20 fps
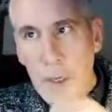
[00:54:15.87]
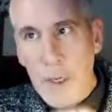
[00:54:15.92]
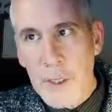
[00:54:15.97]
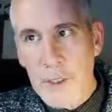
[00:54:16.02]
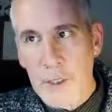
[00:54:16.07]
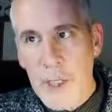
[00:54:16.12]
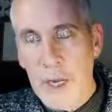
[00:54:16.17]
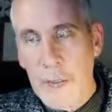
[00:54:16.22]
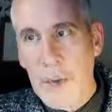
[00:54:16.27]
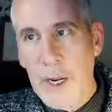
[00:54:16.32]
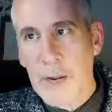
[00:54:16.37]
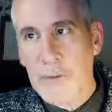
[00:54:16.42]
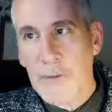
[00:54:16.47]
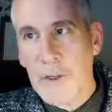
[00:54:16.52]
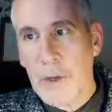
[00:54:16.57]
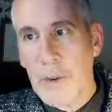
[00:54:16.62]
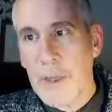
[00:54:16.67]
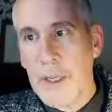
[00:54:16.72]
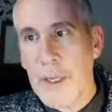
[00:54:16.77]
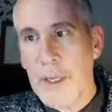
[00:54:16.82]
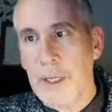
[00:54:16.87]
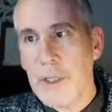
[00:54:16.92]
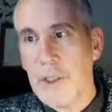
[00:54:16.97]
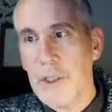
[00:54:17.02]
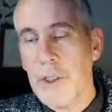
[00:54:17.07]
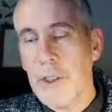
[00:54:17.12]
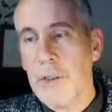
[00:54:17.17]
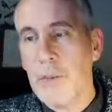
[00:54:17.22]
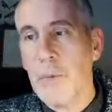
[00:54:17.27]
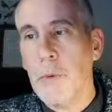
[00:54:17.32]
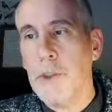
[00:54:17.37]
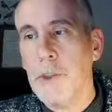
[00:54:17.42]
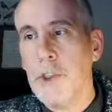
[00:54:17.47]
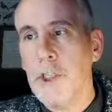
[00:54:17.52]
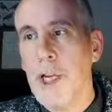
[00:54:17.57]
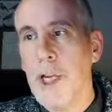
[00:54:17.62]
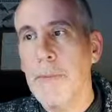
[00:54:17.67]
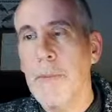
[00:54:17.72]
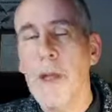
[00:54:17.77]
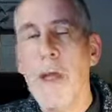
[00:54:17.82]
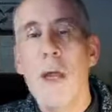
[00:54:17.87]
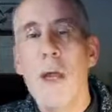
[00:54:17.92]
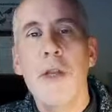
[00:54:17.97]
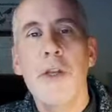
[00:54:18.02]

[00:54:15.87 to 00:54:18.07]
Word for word: a cheap way of doing it is to use wood chip